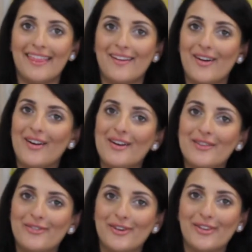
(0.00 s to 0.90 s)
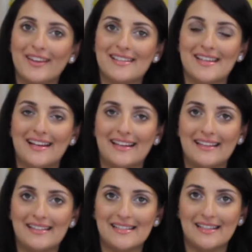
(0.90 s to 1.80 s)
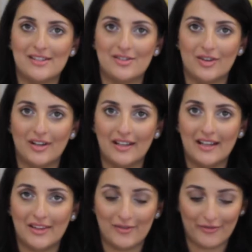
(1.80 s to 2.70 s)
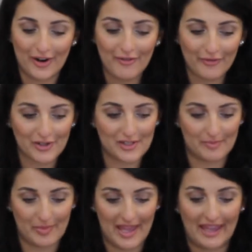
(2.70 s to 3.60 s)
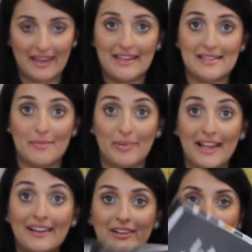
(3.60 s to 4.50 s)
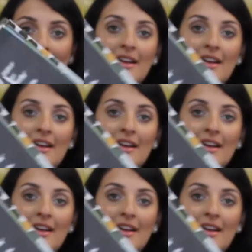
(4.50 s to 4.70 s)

There are a few things that I need to get started, and the very first being is the planner.